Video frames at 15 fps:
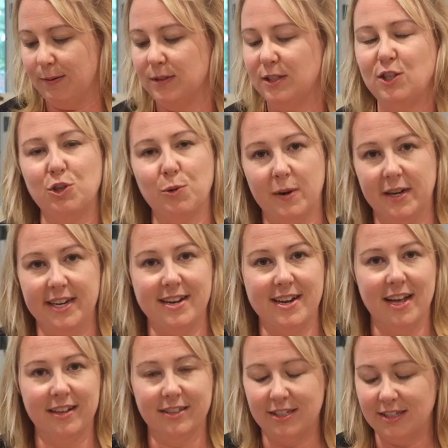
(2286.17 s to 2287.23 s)
it was $20.
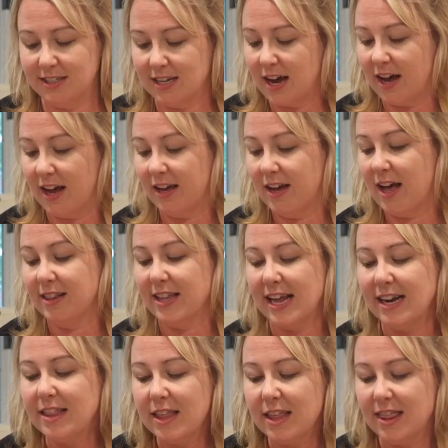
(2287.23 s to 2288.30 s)
A
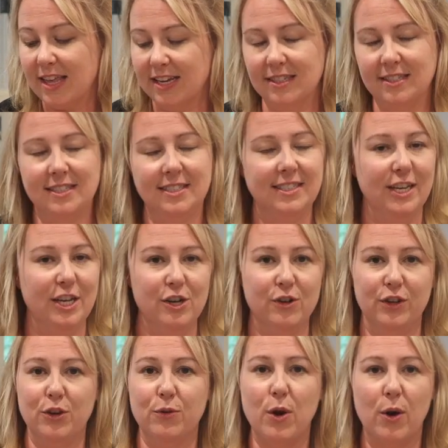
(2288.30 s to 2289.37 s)
lot of the things,
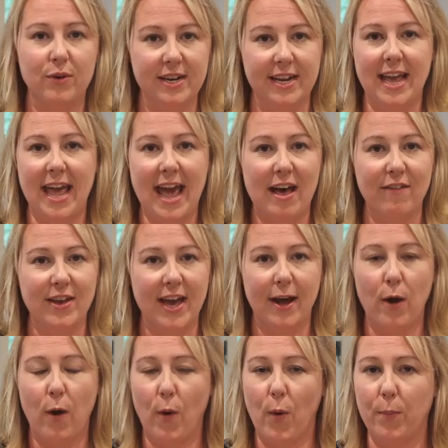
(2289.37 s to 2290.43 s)
you already have at
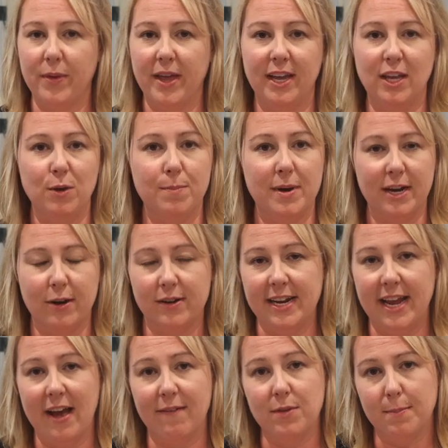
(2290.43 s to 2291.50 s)
home, like you might
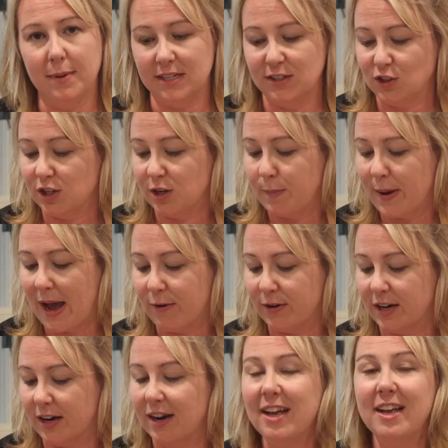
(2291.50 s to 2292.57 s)
already have the mustard
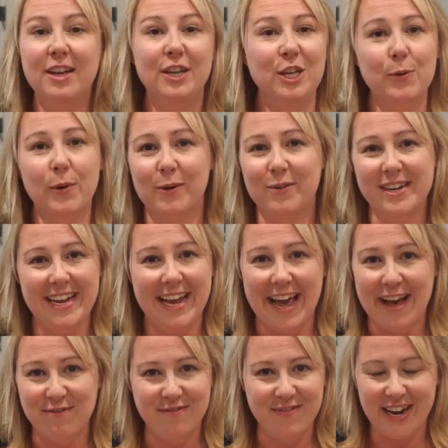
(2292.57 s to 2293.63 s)
powder, you already
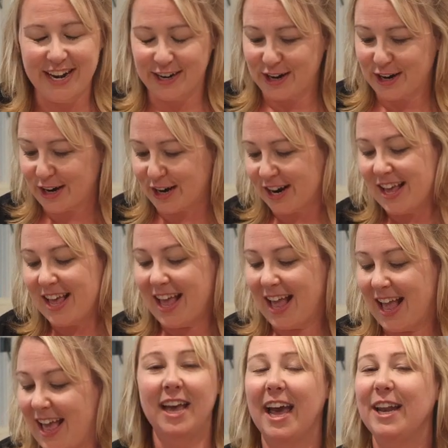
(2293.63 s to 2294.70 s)
have vinegar,
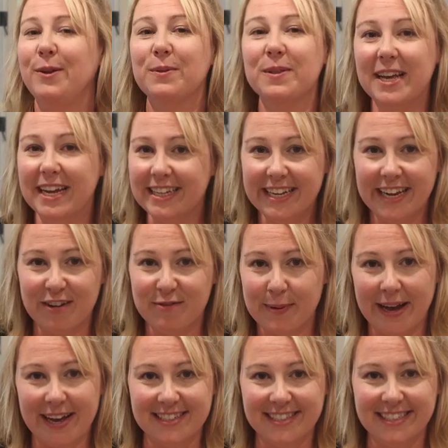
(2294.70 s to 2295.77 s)
and you likely have
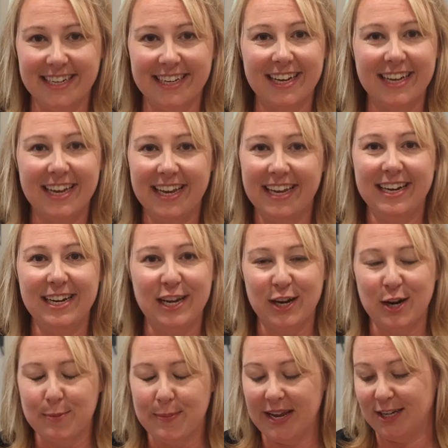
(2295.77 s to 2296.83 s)
pasta in
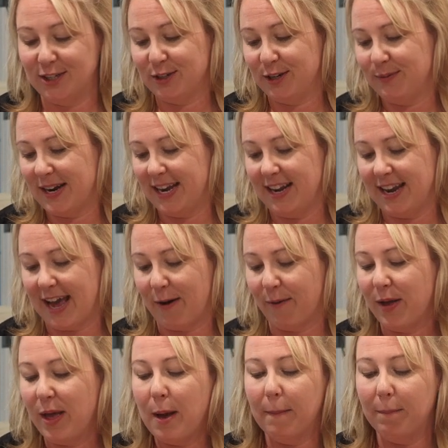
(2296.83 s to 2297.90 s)
your pantry right
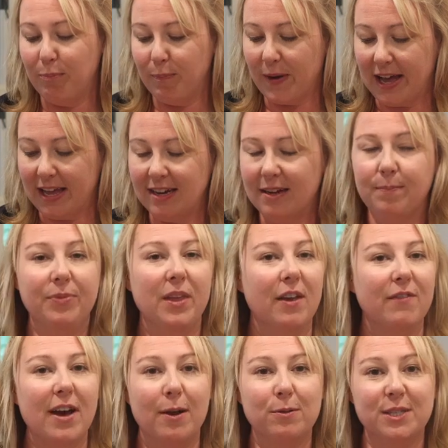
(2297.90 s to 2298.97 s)
now. But
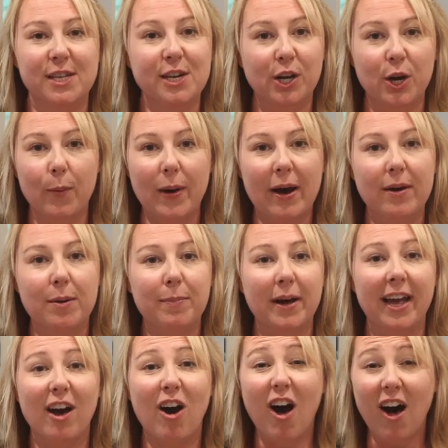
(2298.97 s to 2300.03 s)
if I was gonna go out and
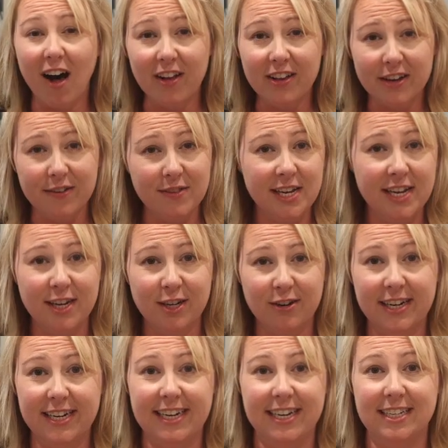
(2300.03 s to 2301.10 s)
buy all of the
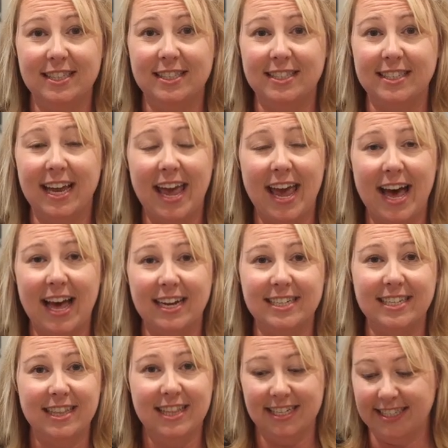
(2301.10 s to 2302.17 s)
ingredients
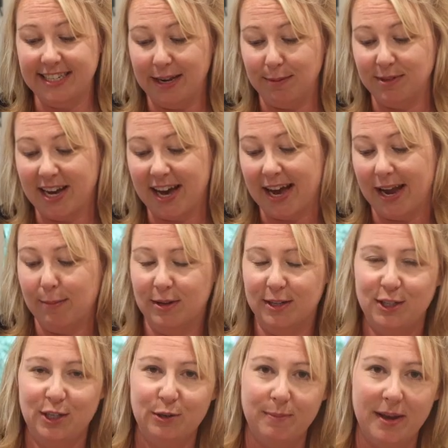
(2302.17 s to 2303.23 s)
at the same time
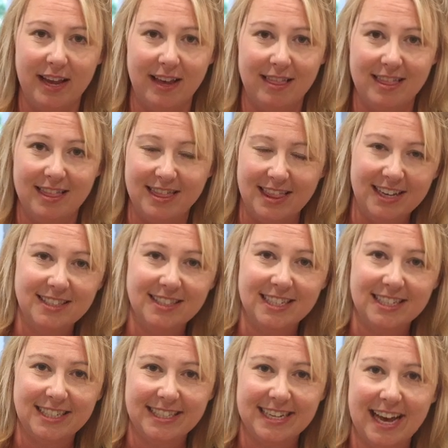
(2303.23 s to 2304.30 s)
to make
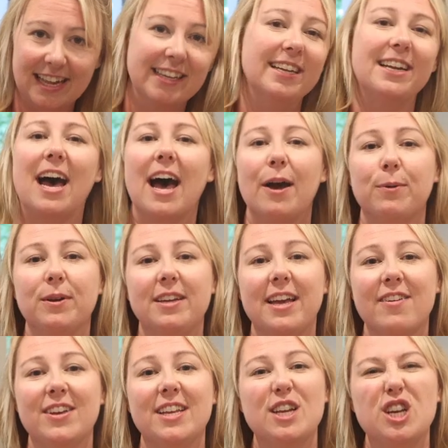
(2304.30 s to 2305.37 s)
this salad, I would
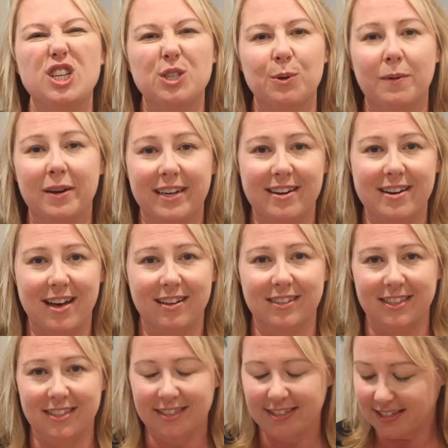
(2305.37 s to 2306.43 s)
give it
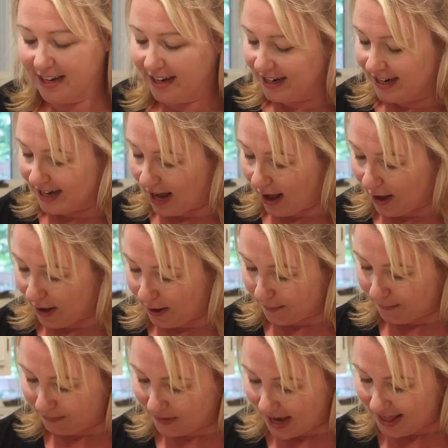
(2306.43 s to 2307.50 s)
$20.
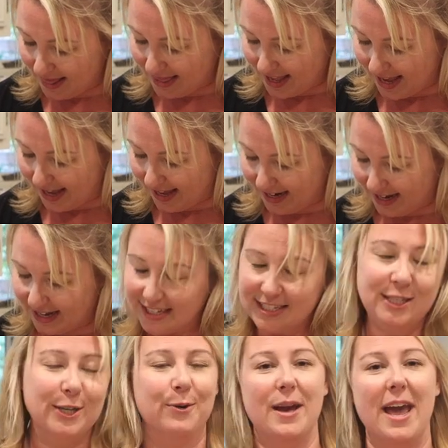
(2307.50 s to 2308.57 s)
And then,
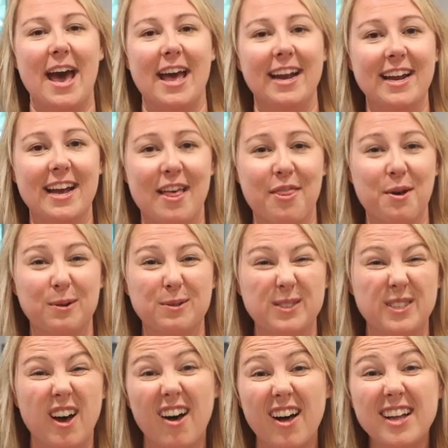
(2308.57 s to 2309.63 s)
so adding
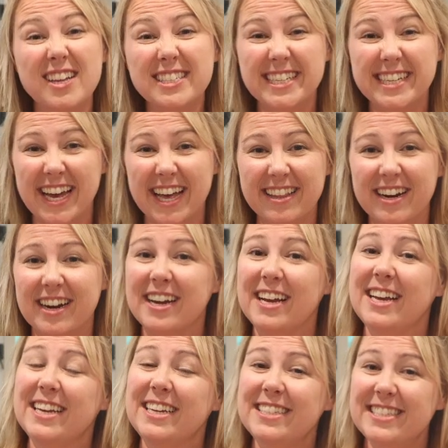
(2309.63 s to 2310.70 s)
those all together,
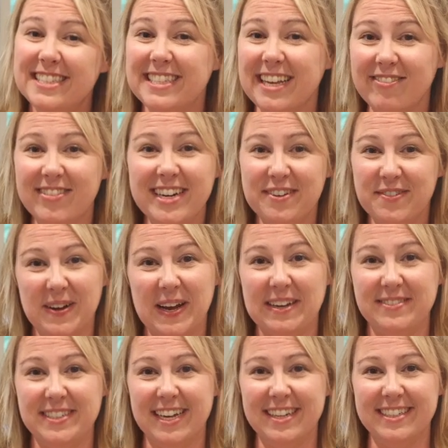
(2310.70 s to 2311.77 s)

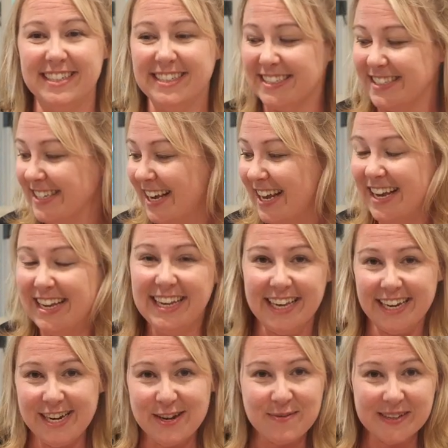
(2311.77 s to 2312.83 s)
$75.
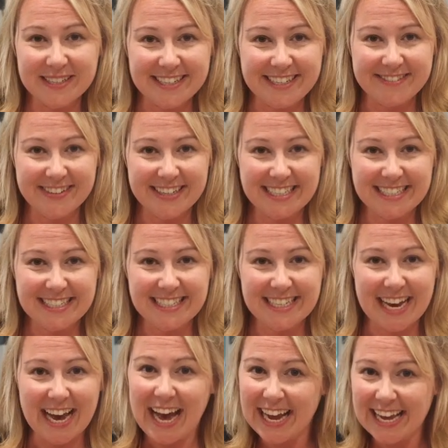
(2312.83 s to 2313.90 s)
Can you believe
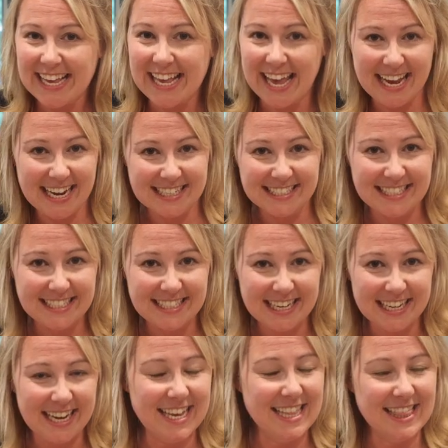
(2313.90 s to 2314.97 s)
it? I can't.
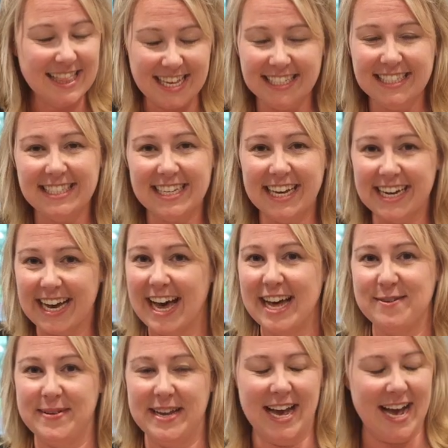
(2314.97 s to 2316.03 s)
In this
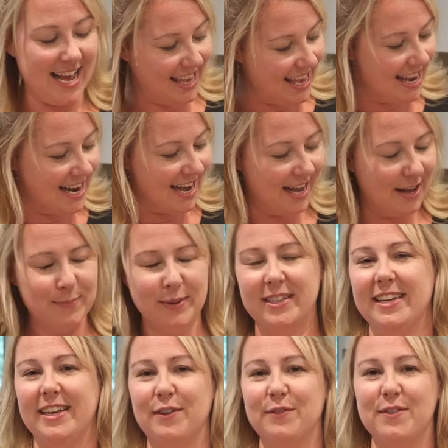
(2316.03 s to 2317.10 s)
economy, I cannot
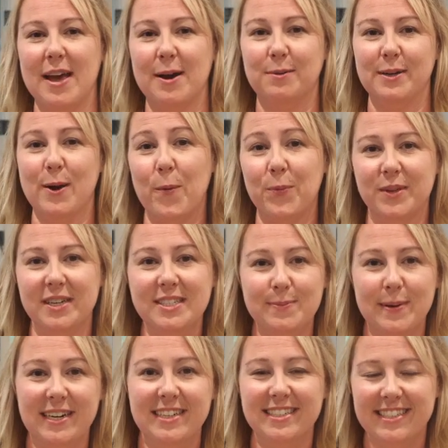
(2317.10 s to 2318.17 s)
believe that we only
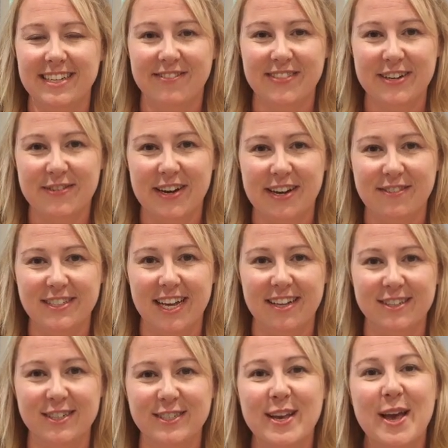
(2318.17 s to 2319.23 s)
spent
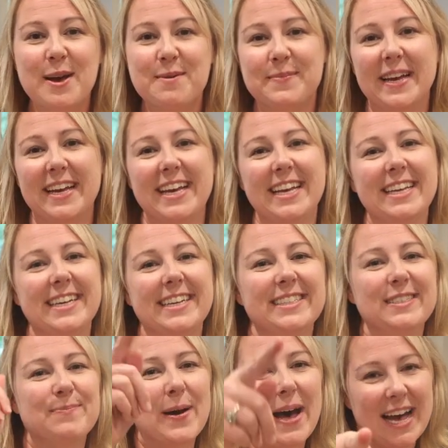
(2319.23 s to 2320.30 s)
$75. But it
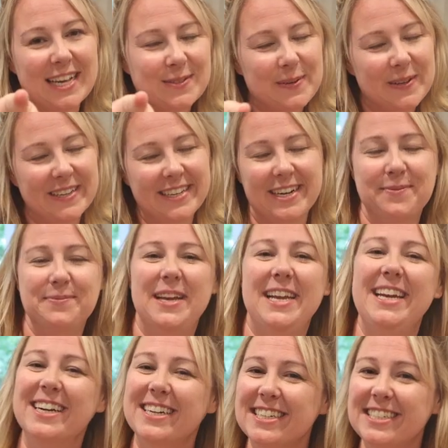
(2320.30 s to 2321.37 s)
is possible, and I'm
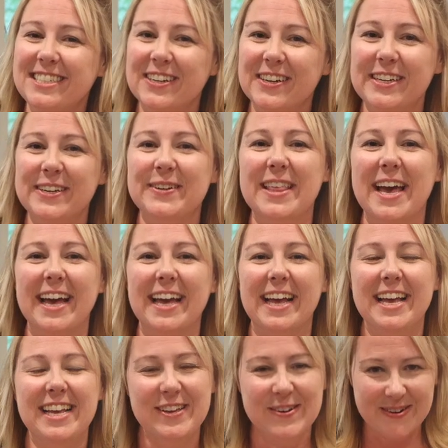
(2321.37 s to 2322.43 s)
here to show you
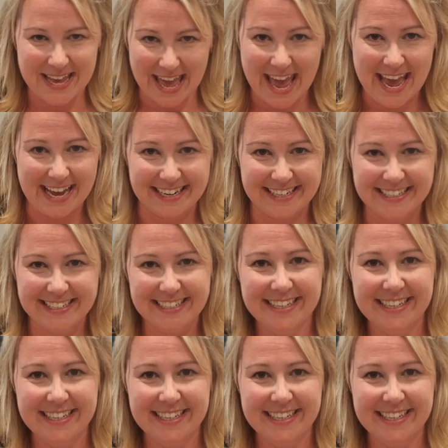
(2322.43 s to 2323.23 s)
that you can.